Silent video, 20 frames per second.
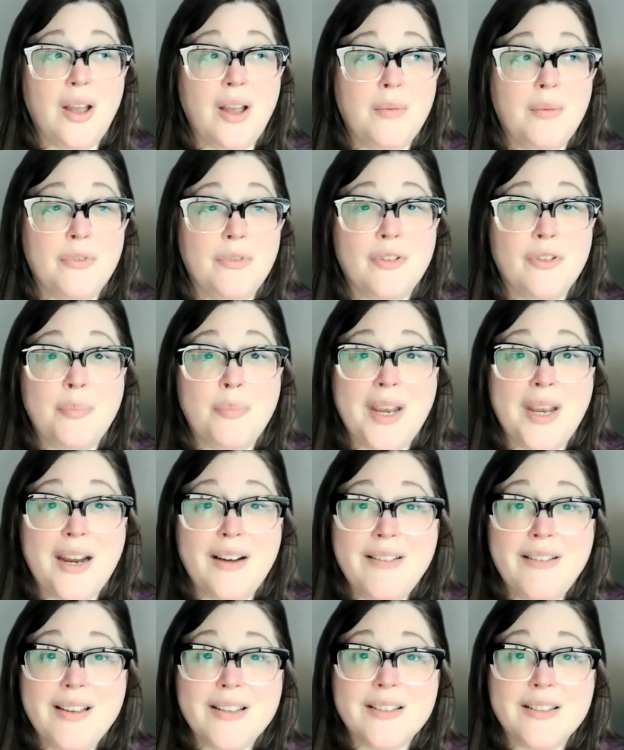um, for
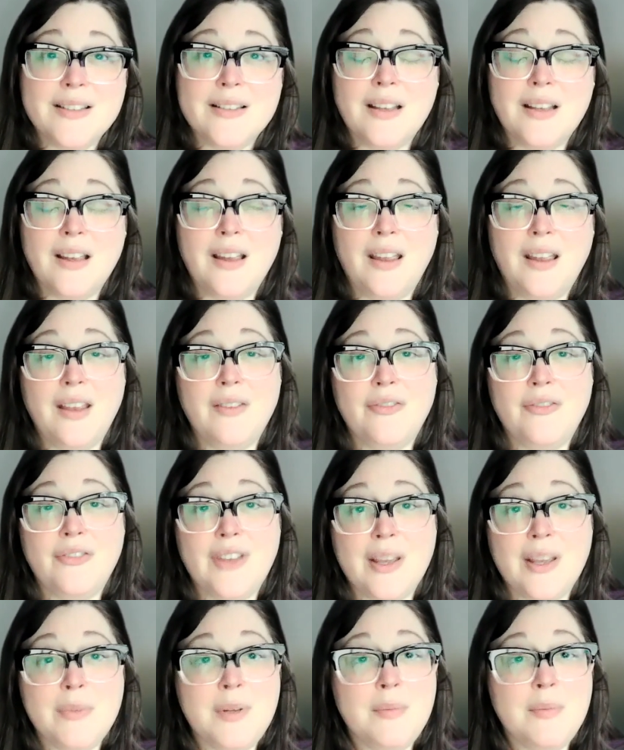parents and
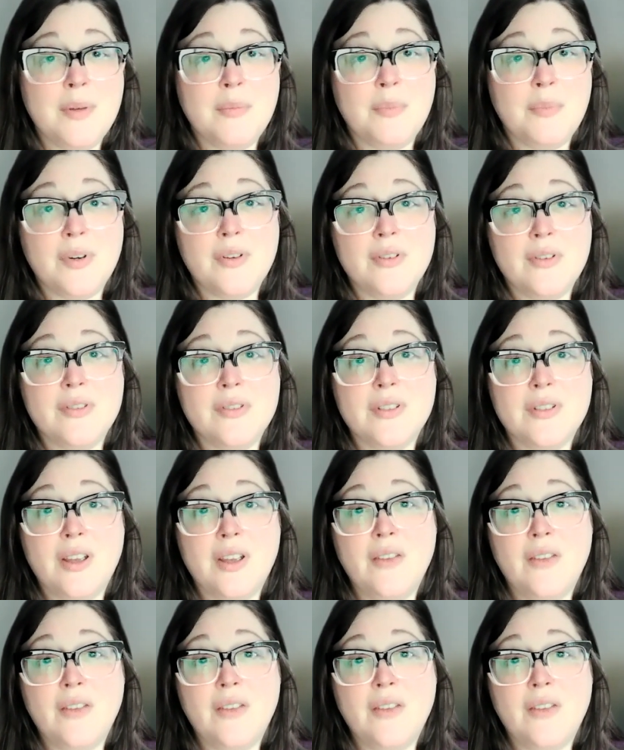family members